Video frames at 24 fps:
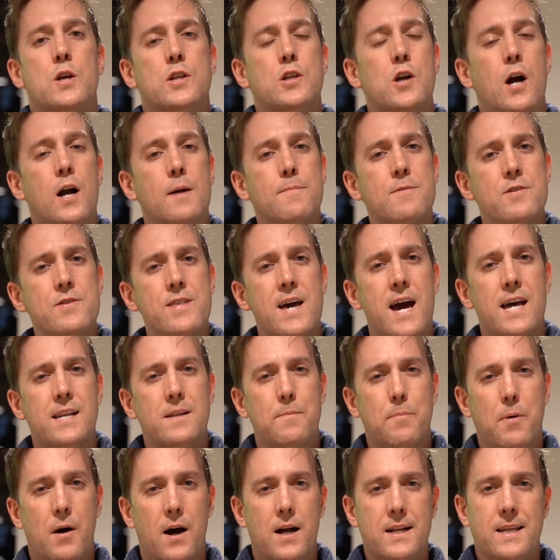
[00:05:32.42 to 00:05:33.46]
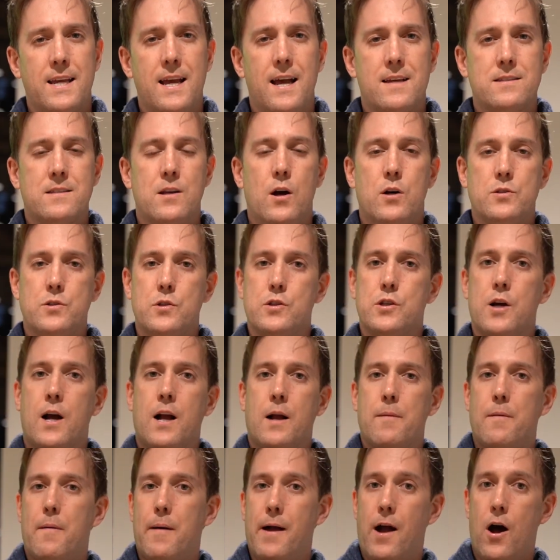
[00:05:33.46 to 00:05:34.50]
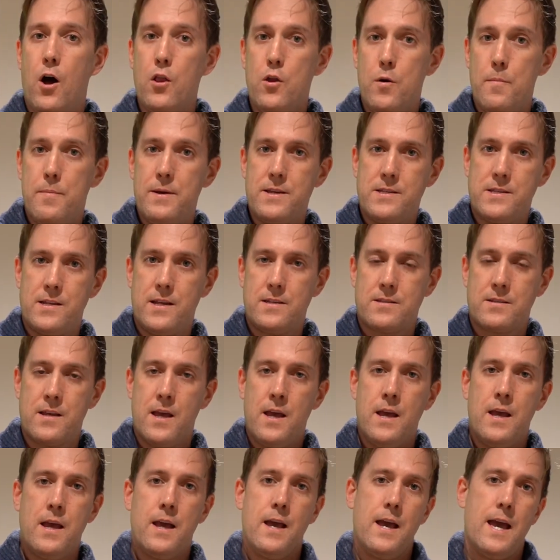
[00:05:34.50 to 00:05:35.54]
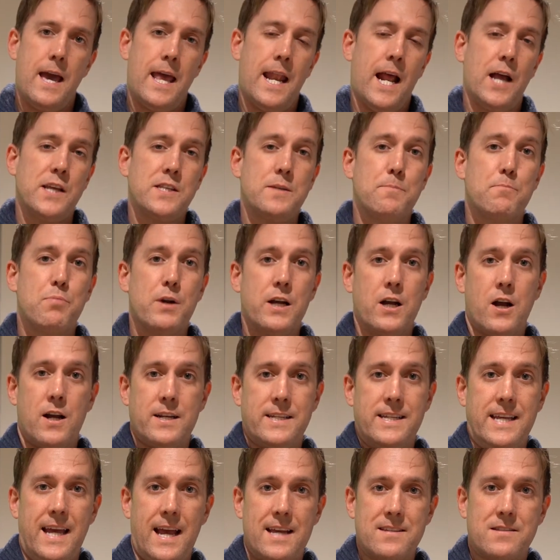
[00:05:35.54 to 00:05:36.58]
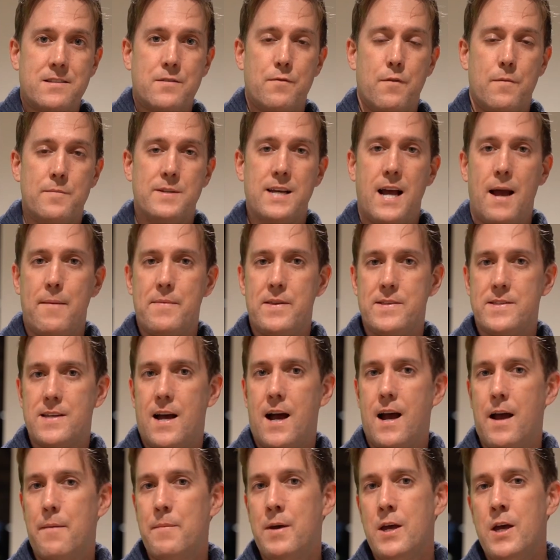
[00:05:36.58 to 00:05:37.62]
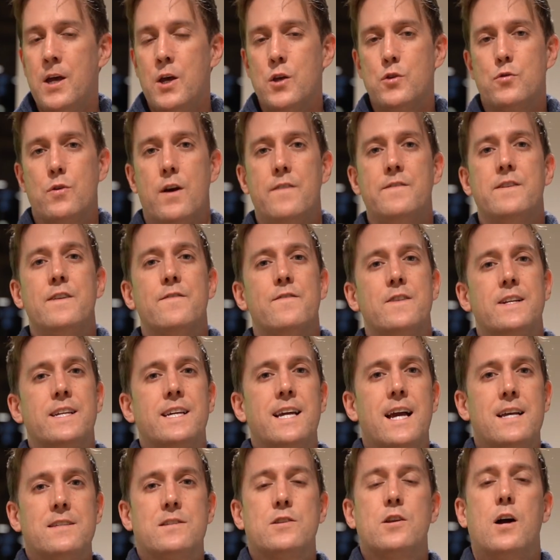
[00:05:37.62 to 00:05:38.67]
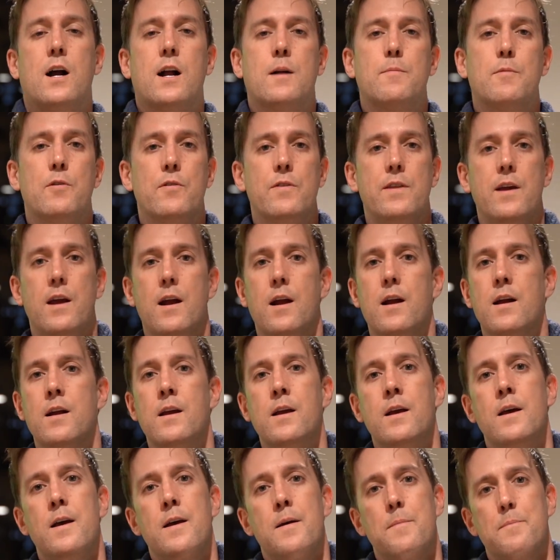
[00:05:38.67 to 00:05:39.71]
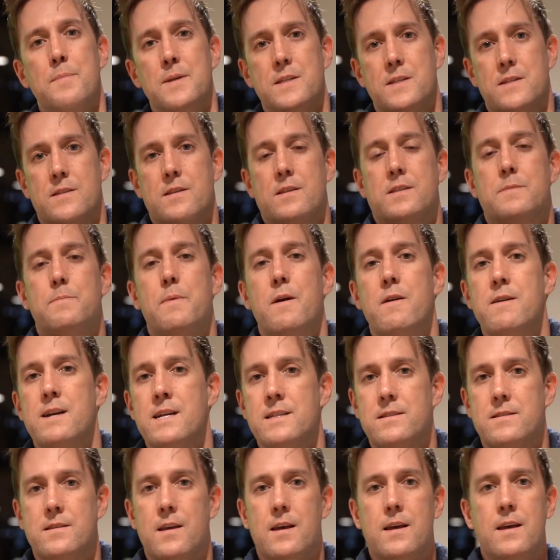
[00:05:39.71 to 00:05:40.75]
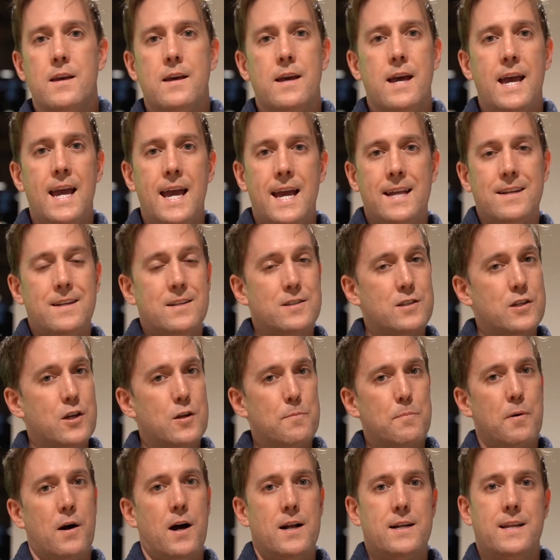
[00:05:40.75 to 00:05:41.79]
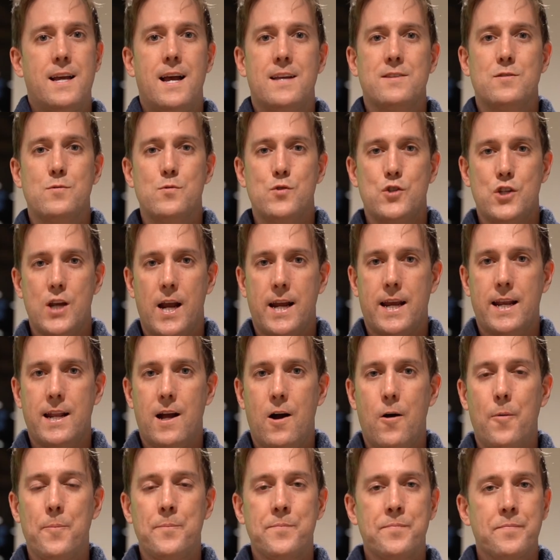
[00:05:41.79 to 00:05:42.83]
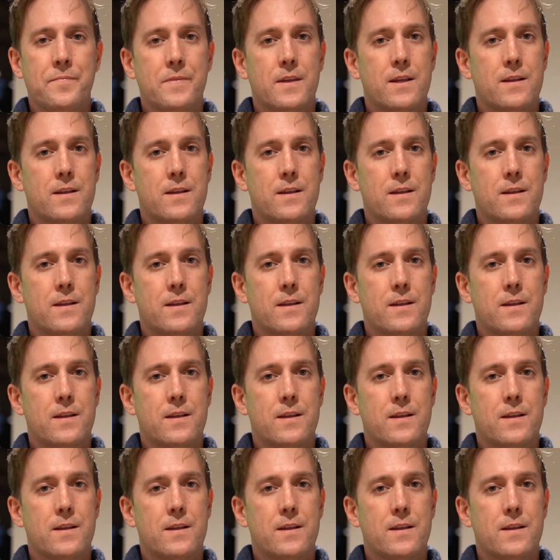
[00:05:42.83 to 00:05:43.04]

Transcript: I talk about that in the podcast. I also talk about my other business and I bring on guests from time to time. So I have different guests talk about their business experience. And it's a good podcast, so check it out.